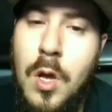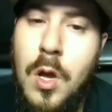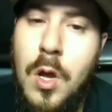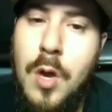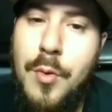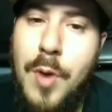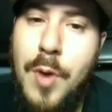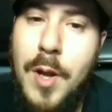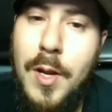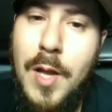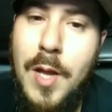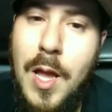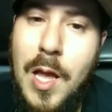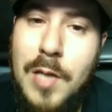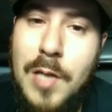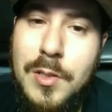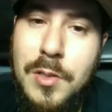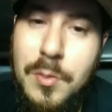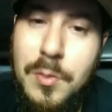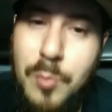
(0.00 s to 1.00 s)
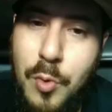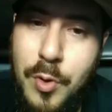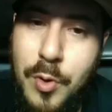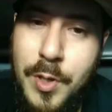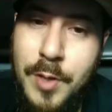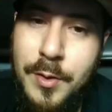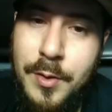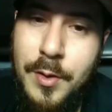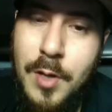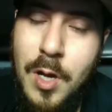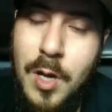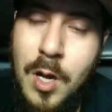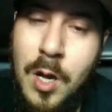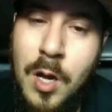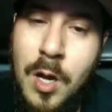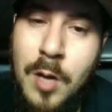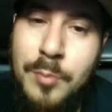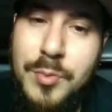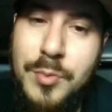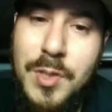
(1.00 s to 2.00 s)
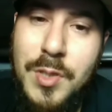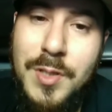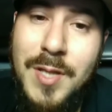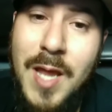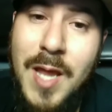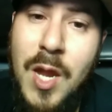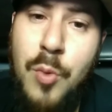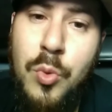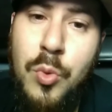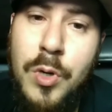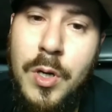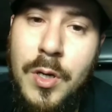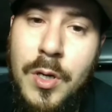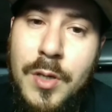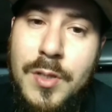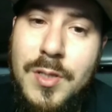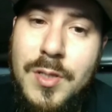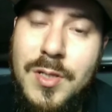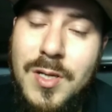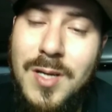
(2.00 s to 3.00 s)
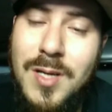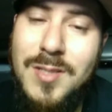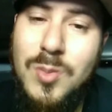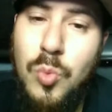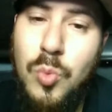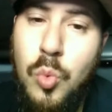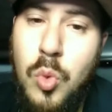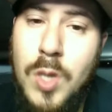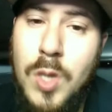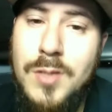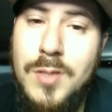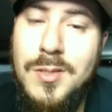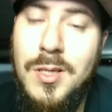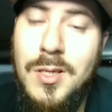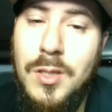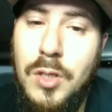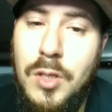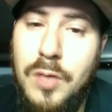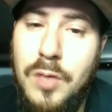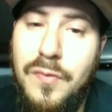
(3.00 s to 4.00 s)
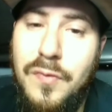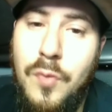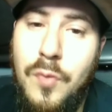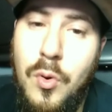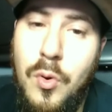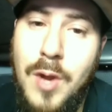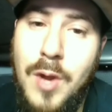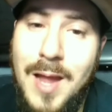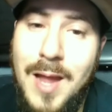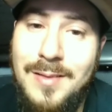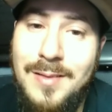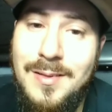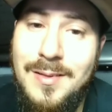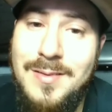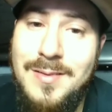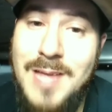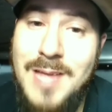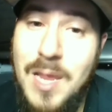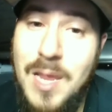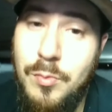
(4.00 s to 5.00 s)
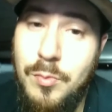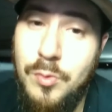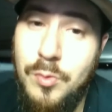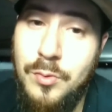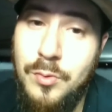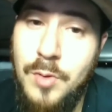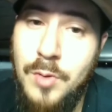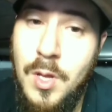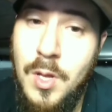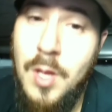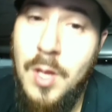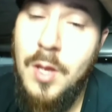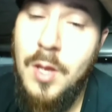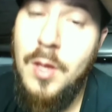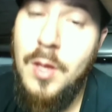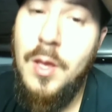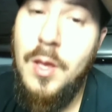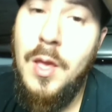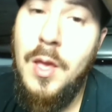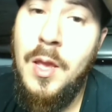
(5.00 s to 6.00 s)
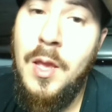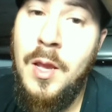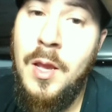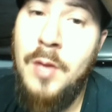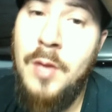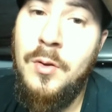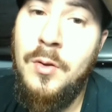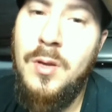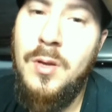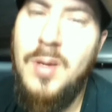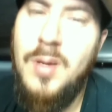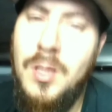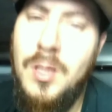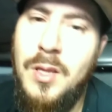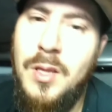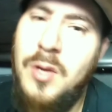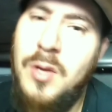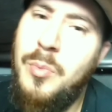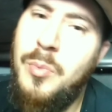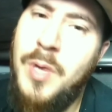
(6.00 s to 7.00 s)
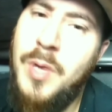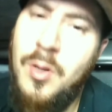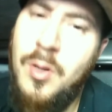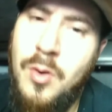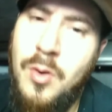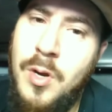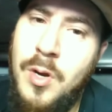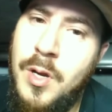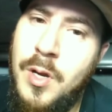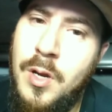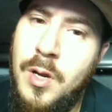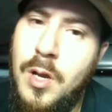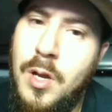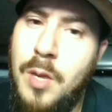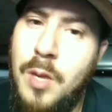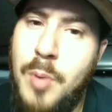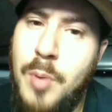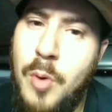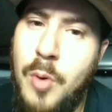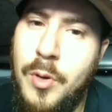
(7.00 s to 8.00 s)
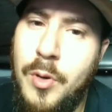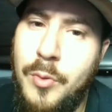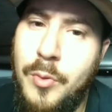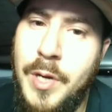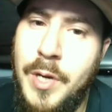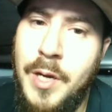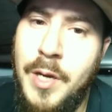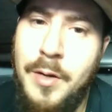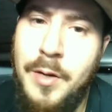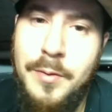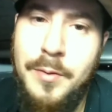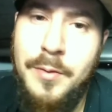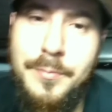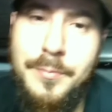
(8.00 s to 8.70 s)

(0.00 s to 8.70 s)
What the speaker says: All right, guys, good morning. Today we're going to discuss what to look for at the table and a little bit on opponent reading.